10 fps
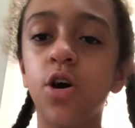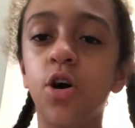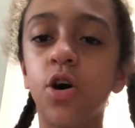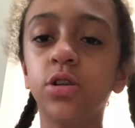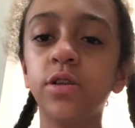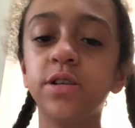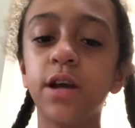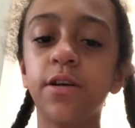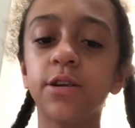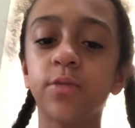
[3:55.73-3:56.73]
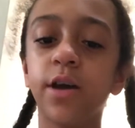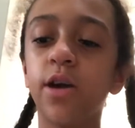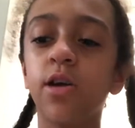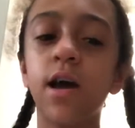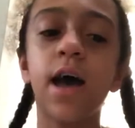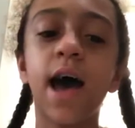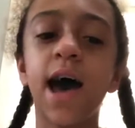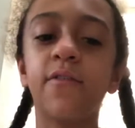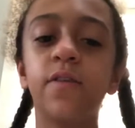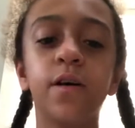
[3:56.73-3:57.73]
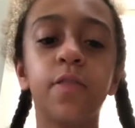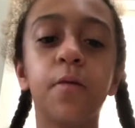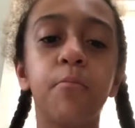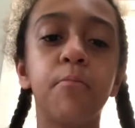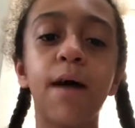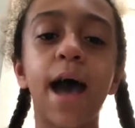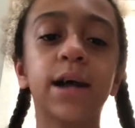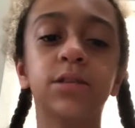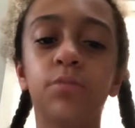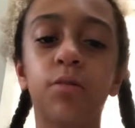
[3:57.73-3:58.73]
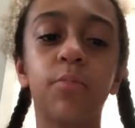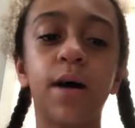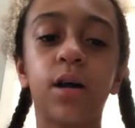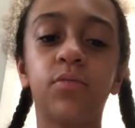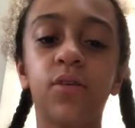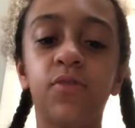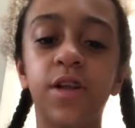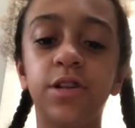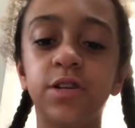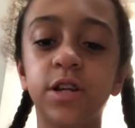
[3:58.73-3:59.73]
All of these areas right here have the maximum amount of defense.